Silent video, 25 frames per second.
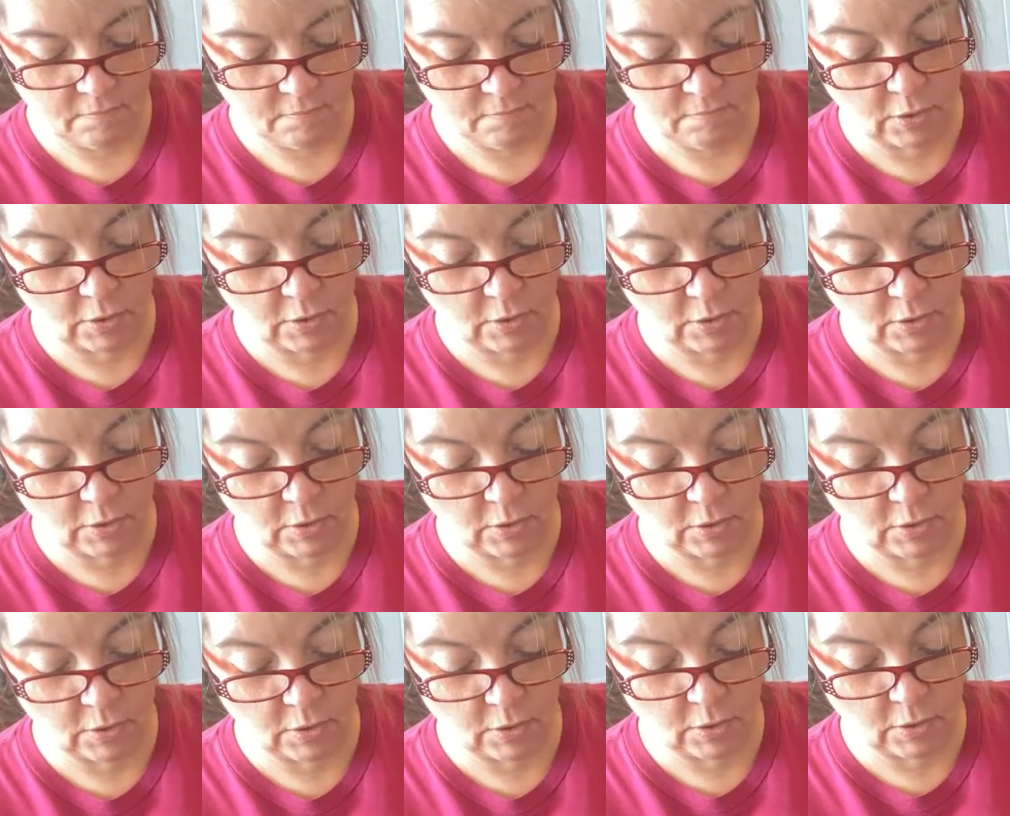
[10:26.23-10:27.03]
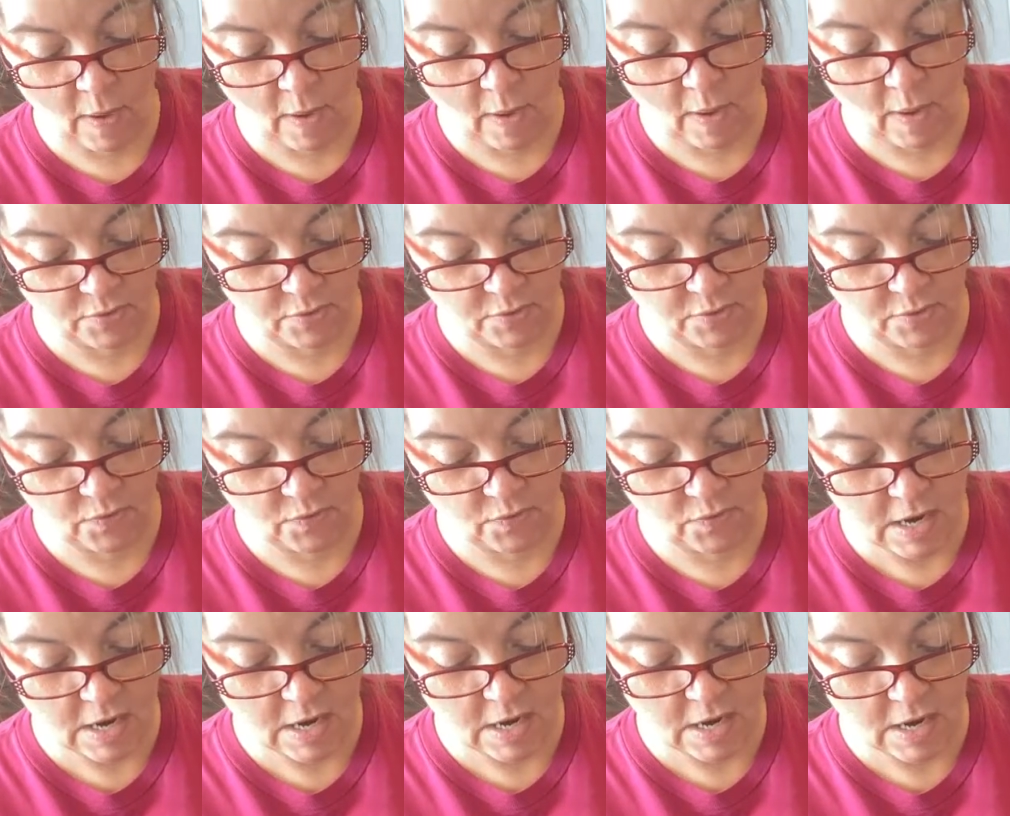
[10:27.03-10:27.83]
I've uploaded quite a few
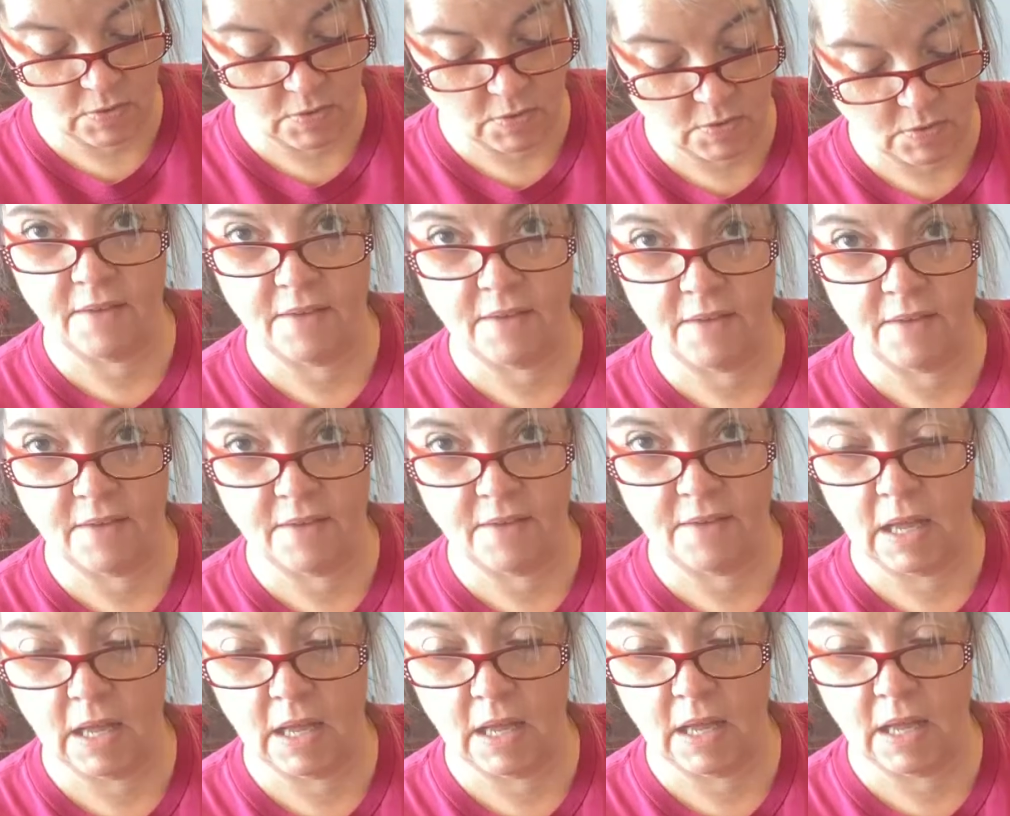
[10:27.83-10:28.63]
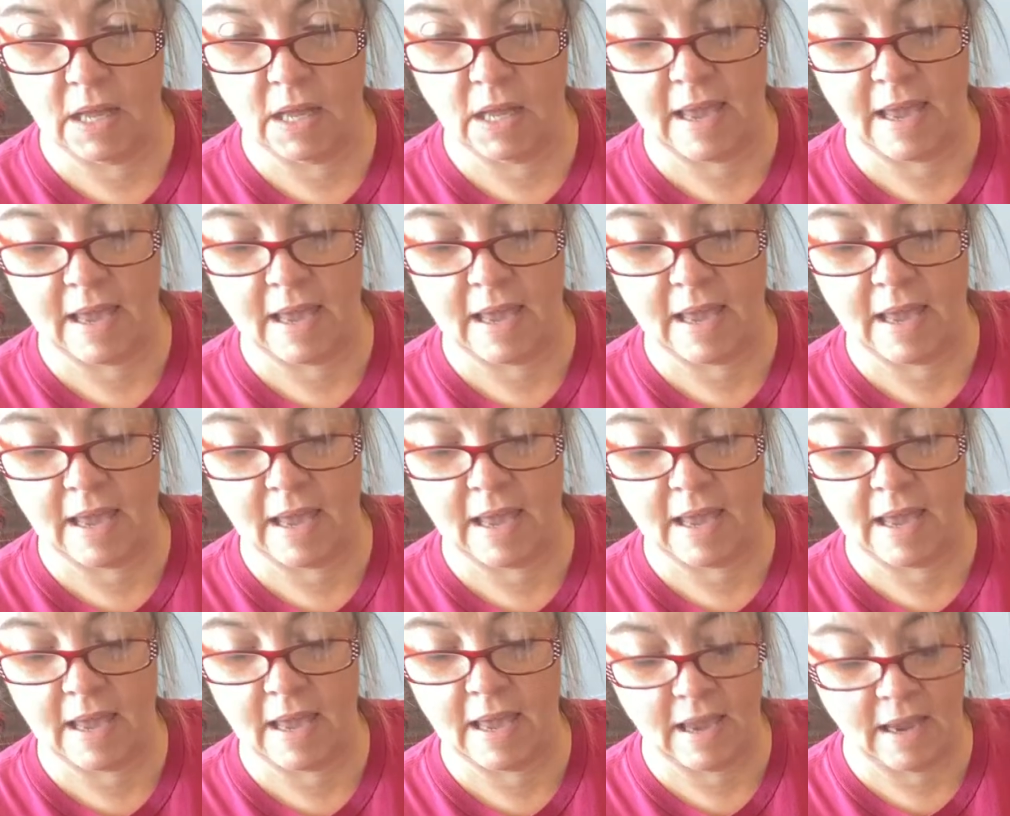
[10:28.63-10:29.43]
videos that I've done or
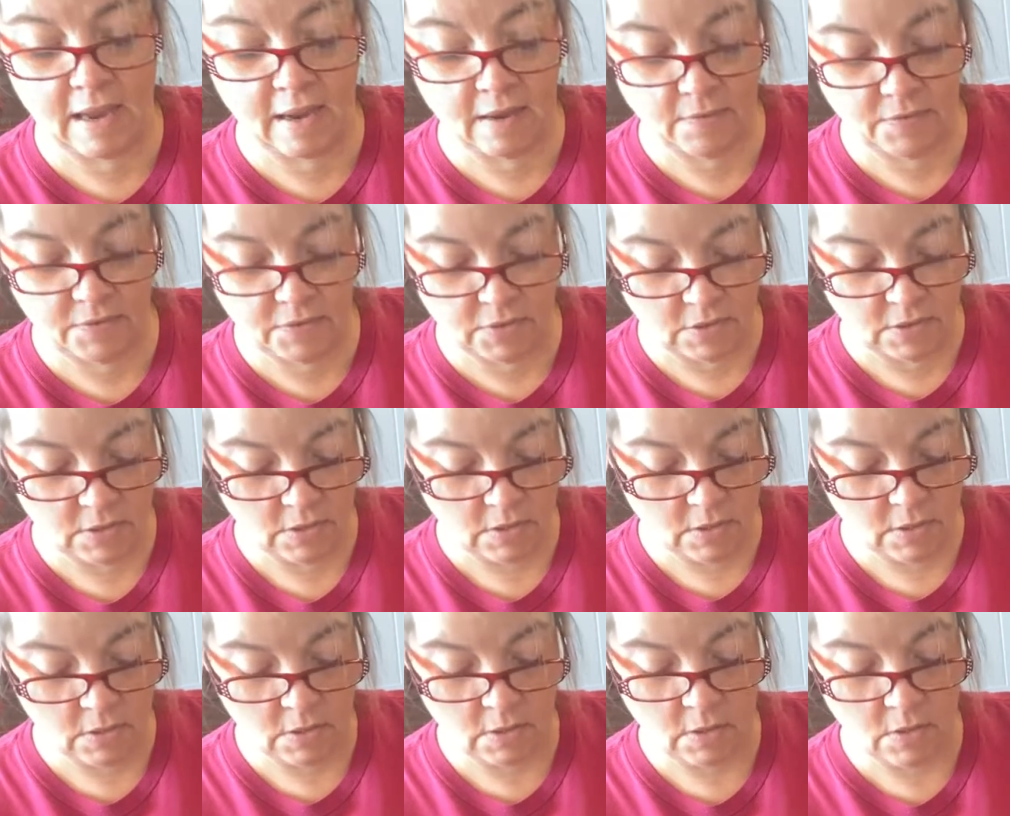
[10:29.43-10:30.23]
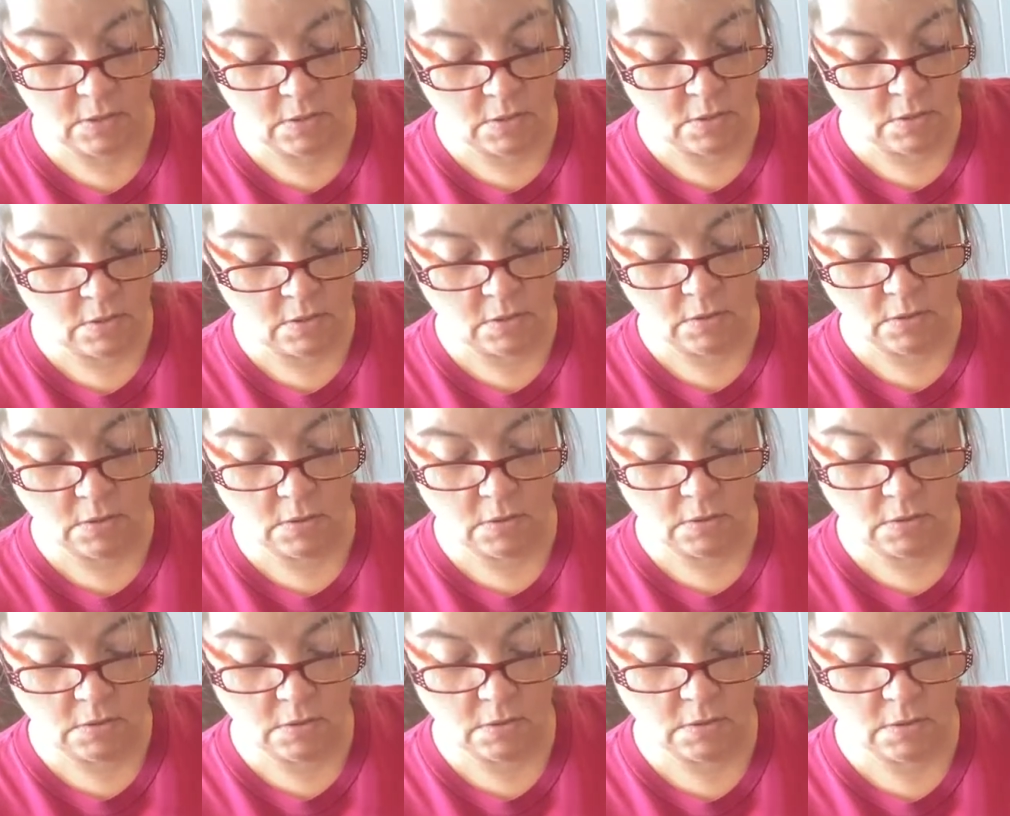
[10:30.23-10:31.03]
saved,
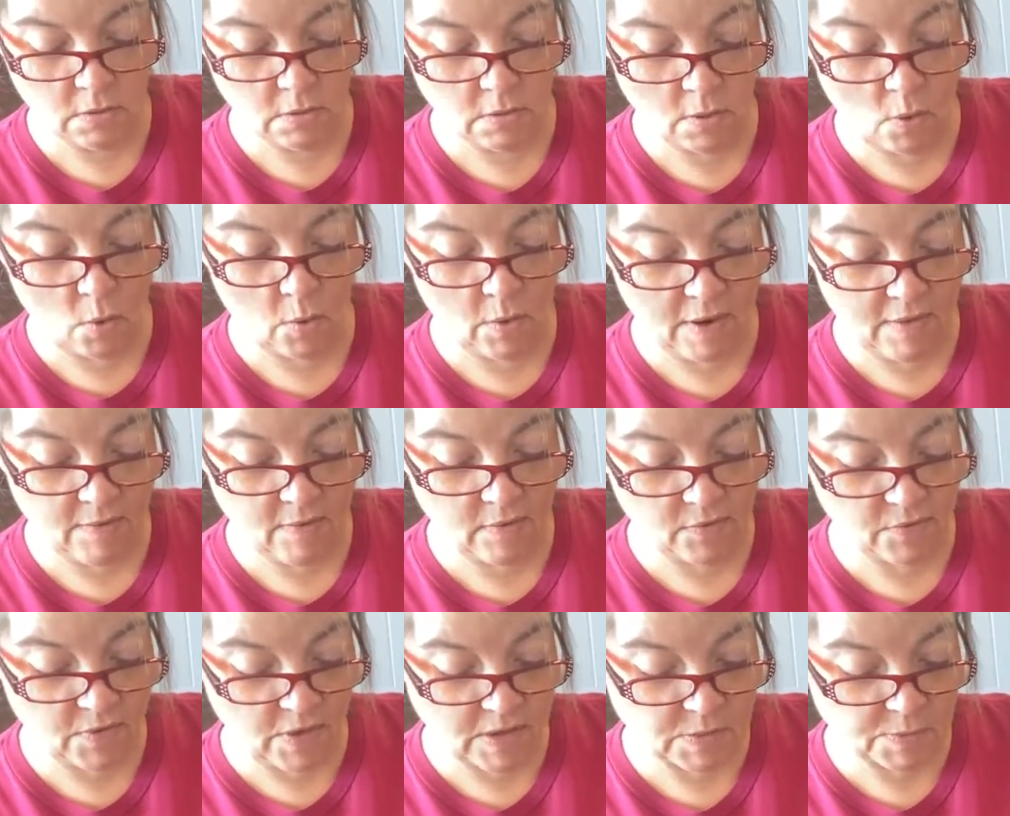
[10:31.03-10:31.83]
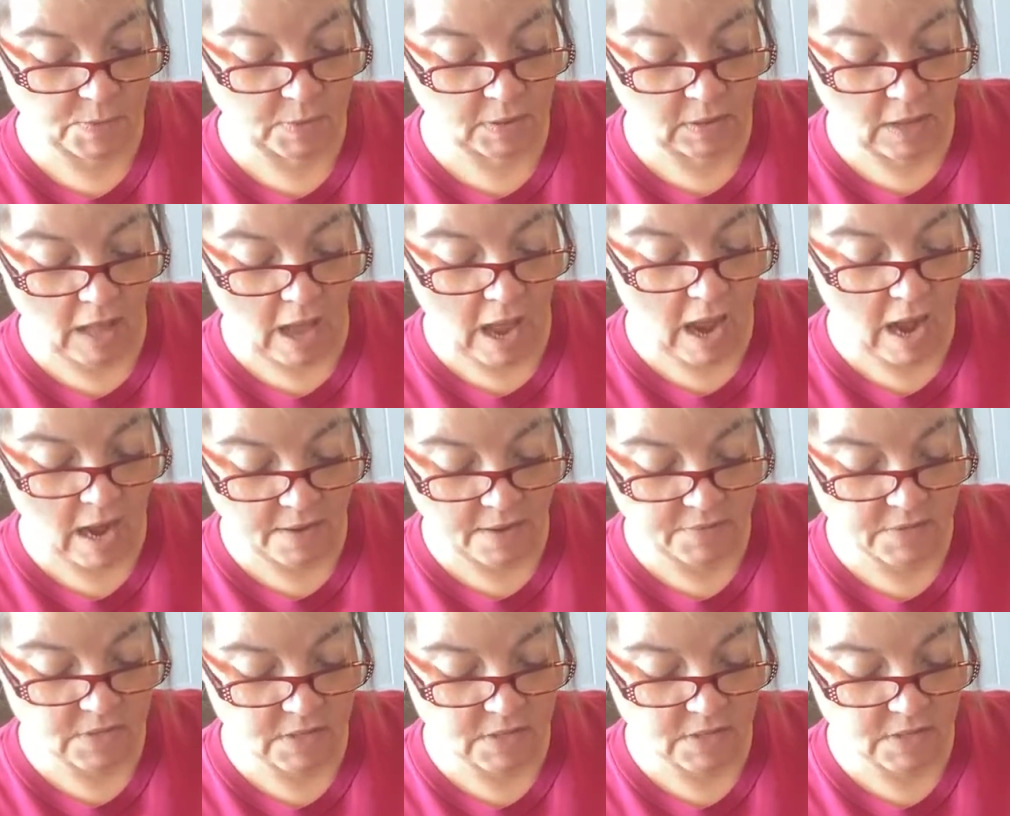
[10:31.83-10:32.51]
or even Facebook Lives that